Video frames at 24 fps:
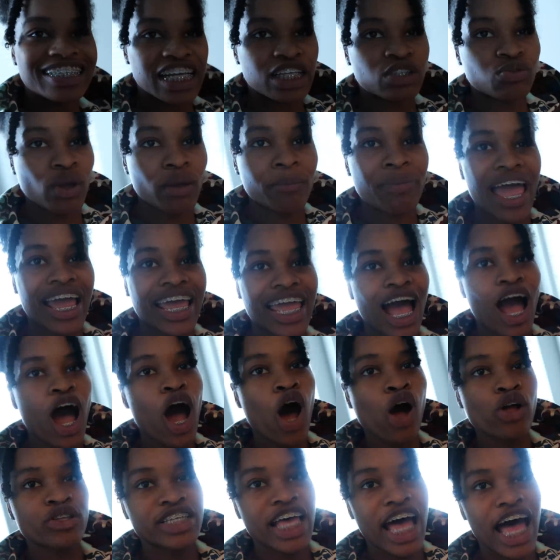She tweet back at
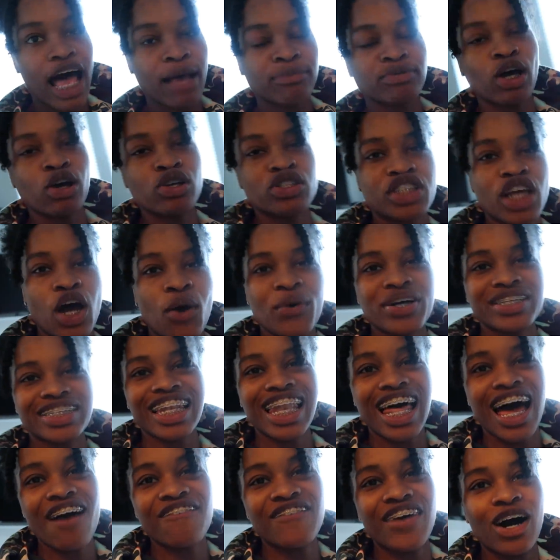all times. Go show us
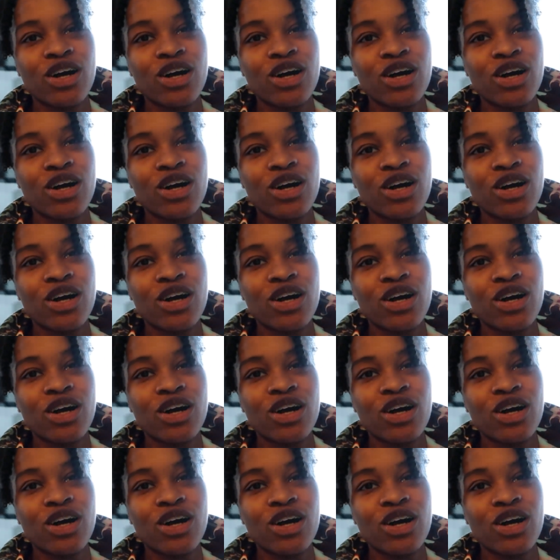love